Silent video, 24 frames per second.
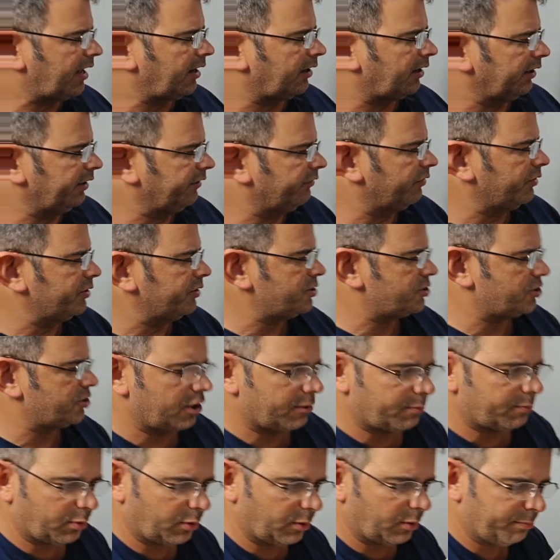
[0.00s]
a Liberty
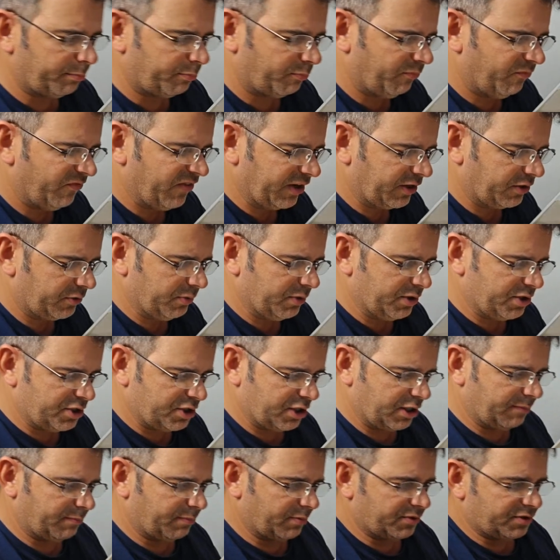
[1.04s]
ship or Victory
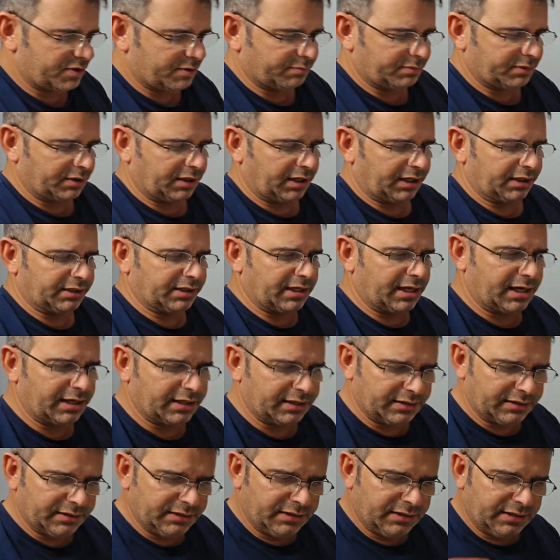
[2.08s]
ship or something like that
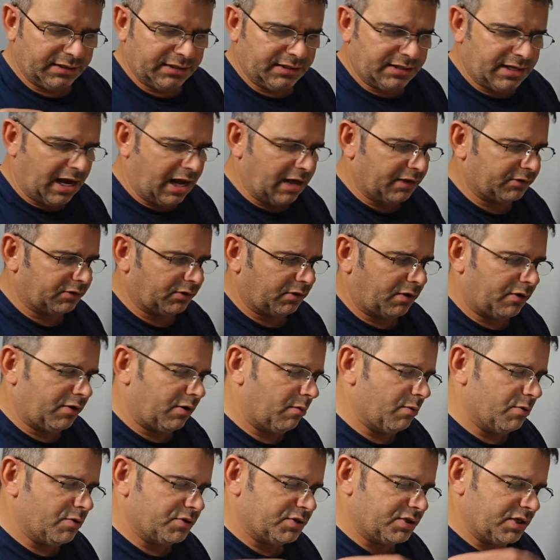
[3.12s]
out there in their
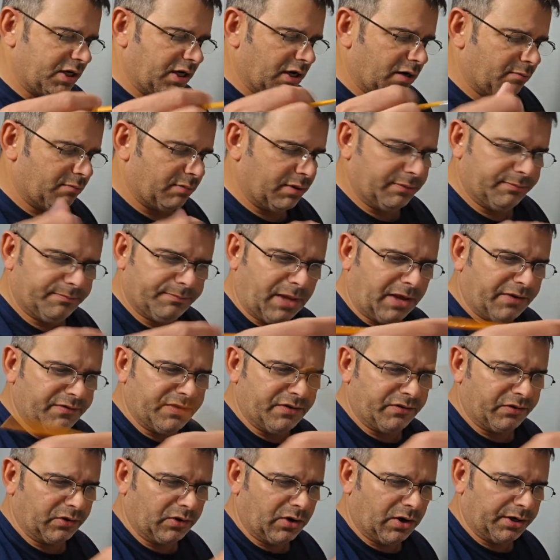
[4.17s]
museum, but I've
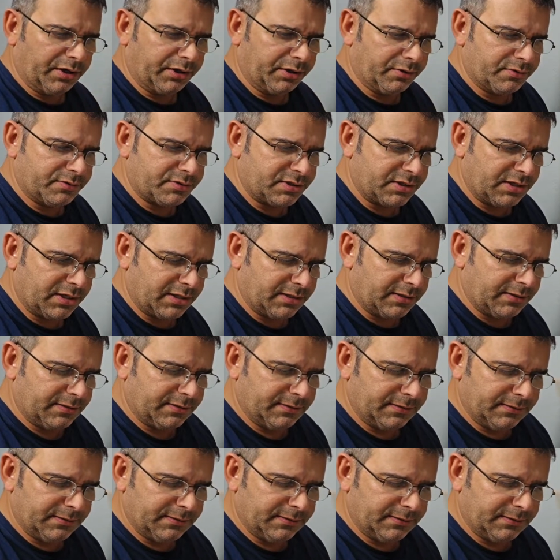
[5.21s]
never gone to go see it.